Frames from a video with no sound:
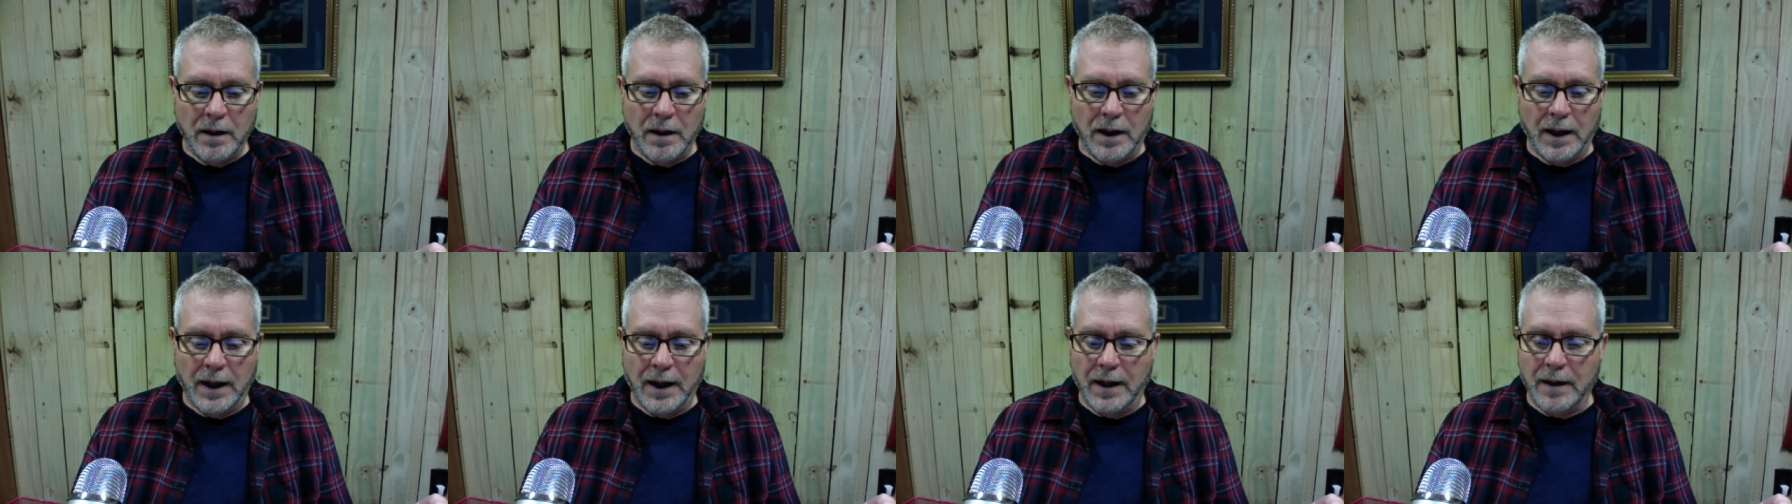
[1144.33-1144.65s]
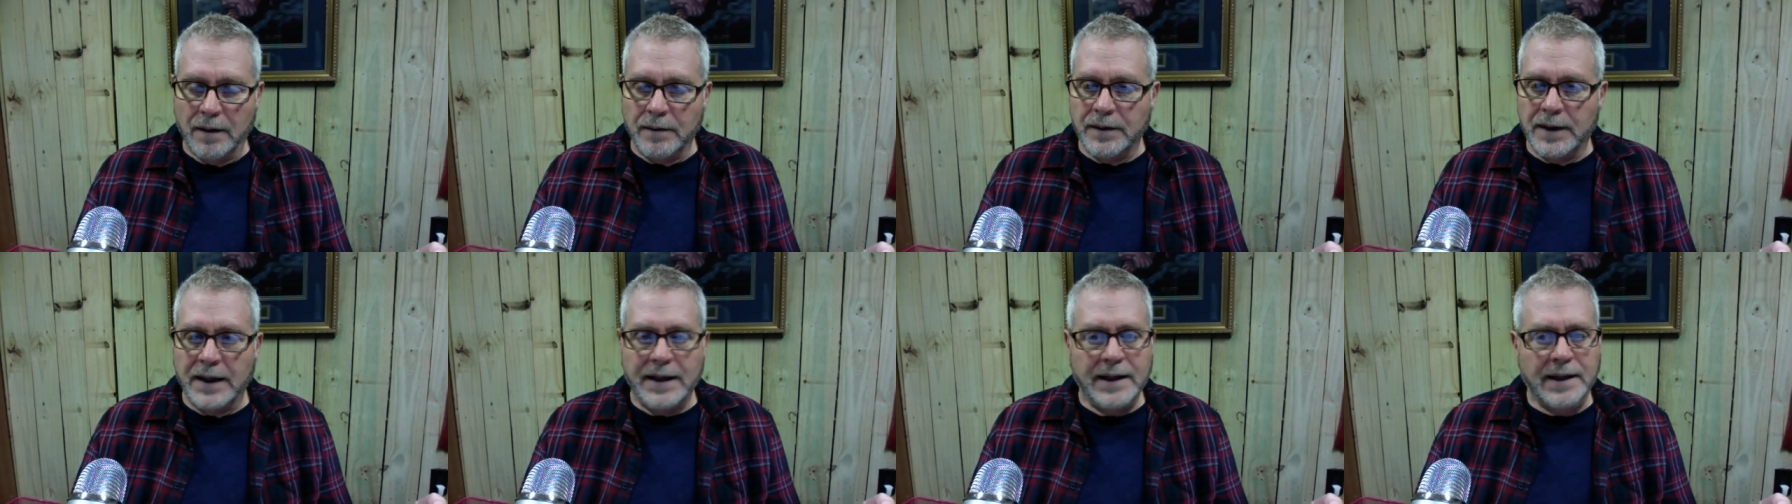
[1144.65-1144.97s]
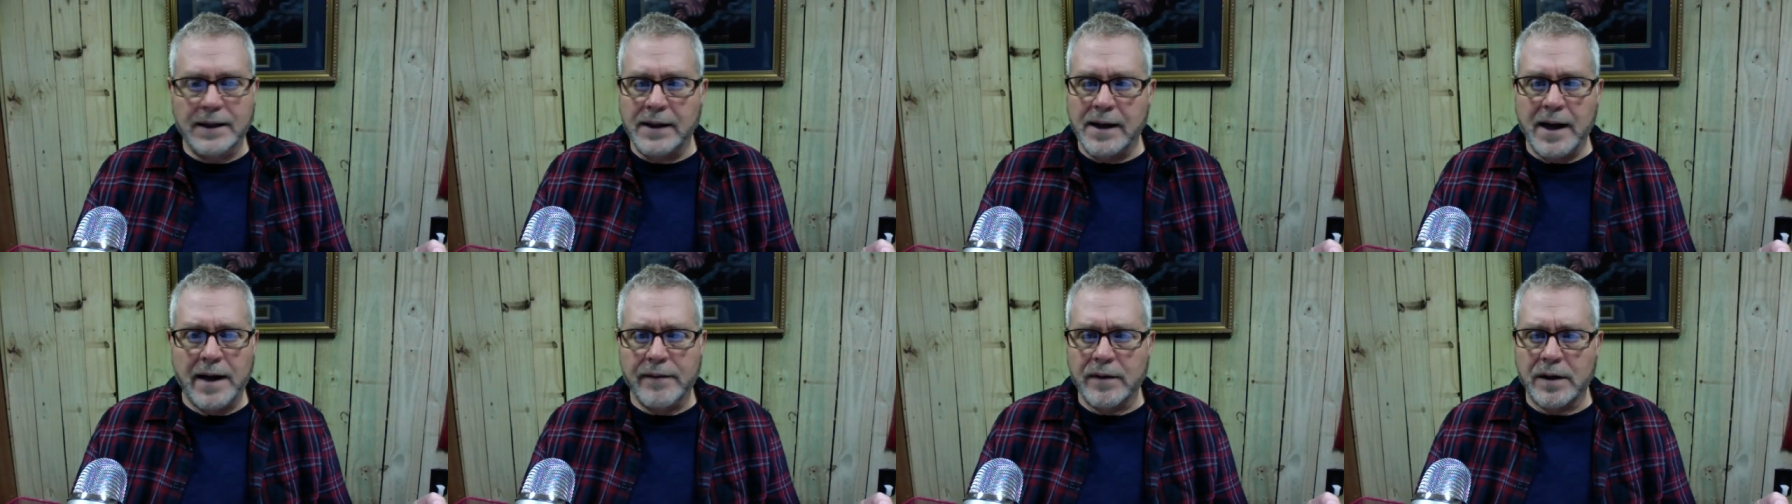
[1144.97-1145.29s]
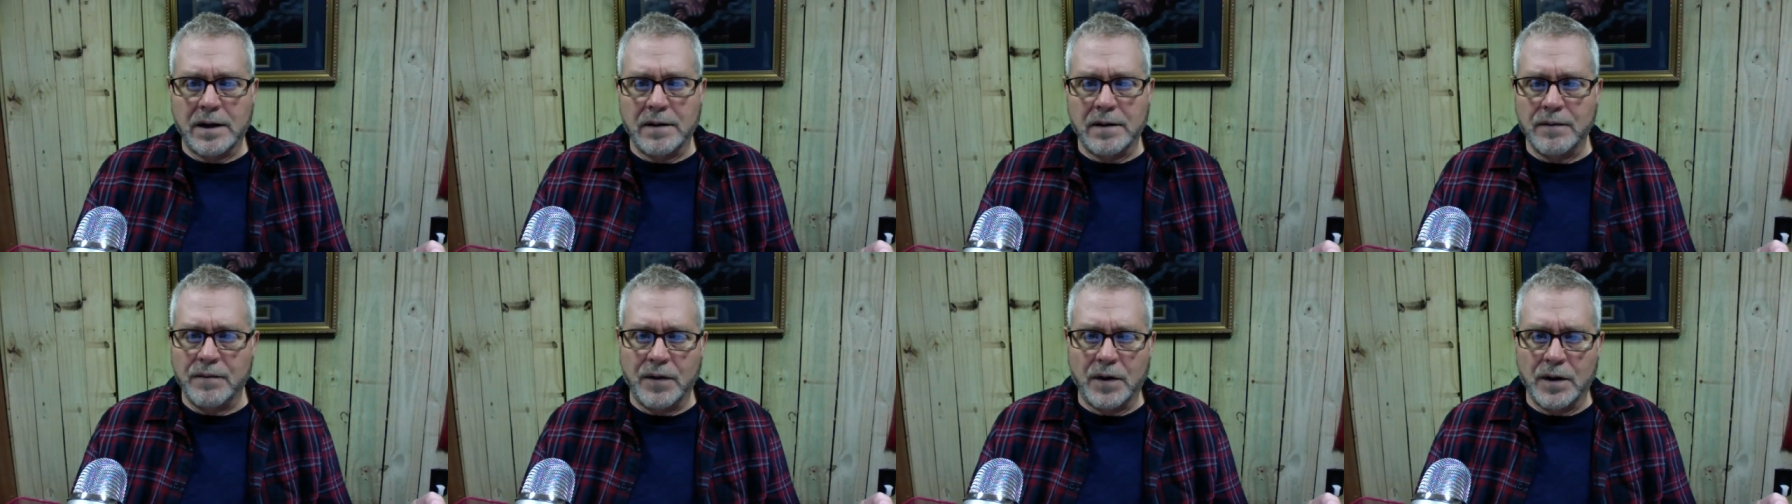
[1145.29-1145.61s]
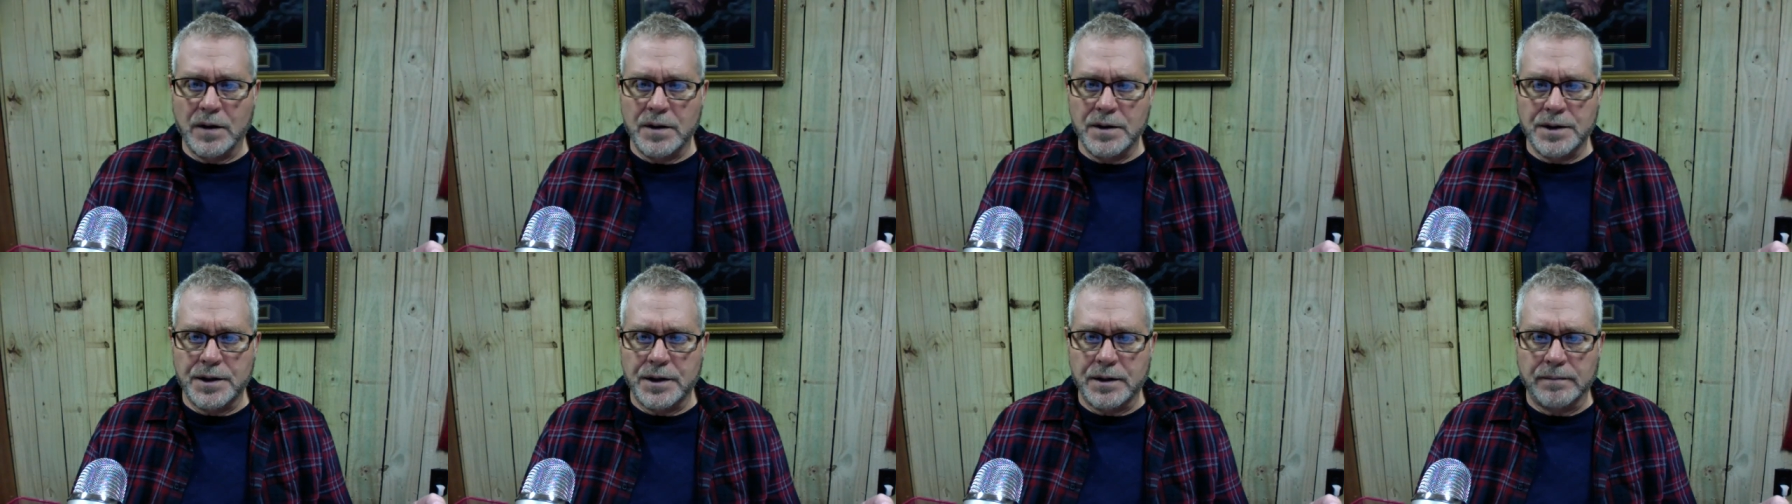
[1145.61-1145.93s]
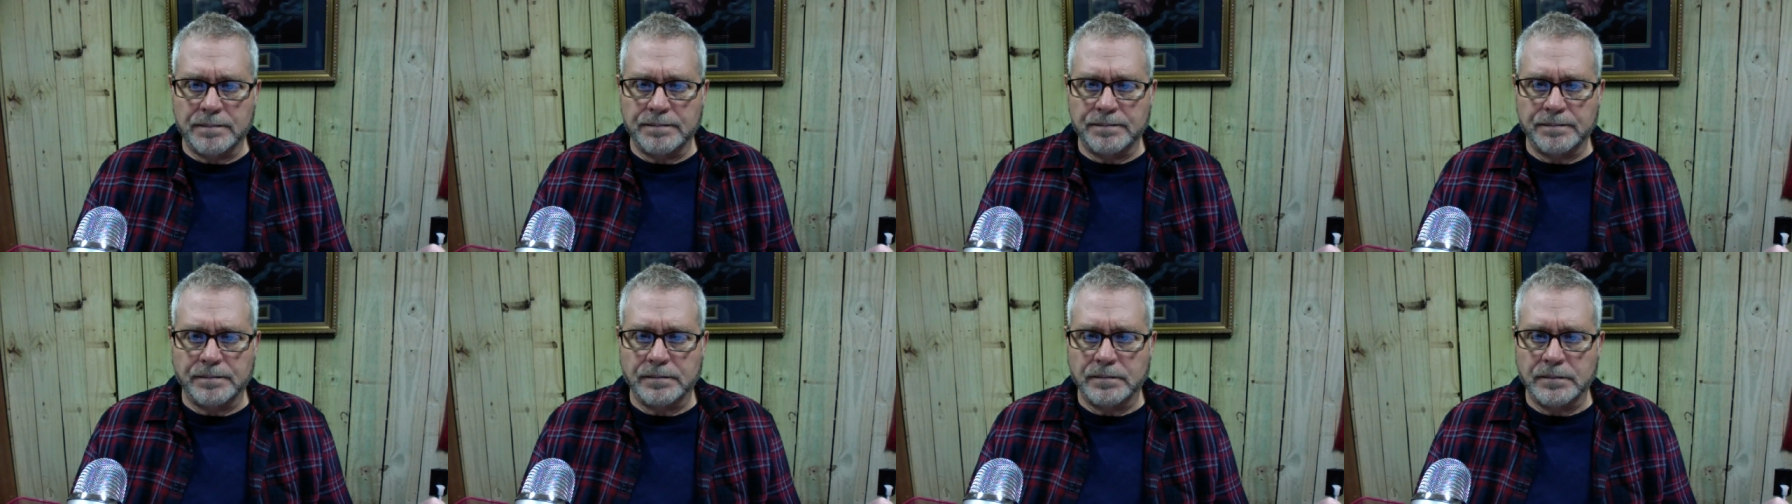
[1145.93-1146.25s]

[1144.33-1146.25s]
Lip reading: They didn't have a conversion.